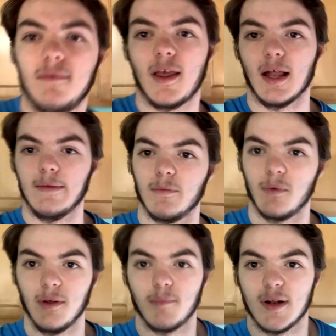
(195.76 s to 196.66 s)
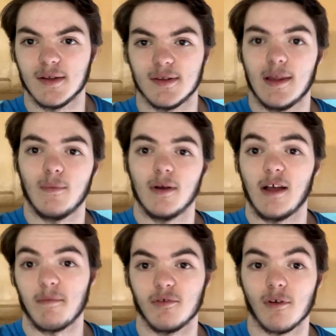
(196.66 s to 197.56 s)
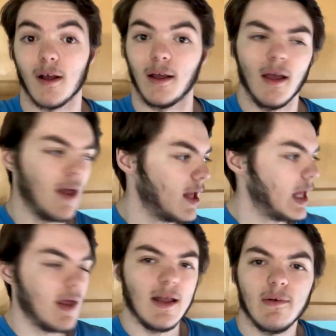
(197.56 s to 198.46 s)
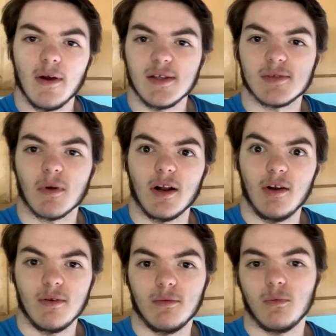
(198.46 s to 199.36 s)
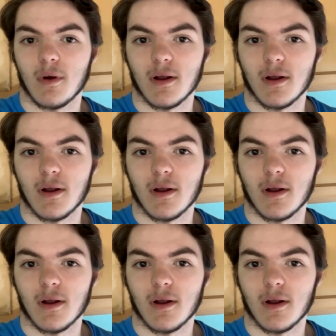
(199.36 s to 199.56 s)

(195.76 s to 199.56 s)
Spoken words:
can't even really pronounce it that well. I've been trying. Anyways, we're gonna do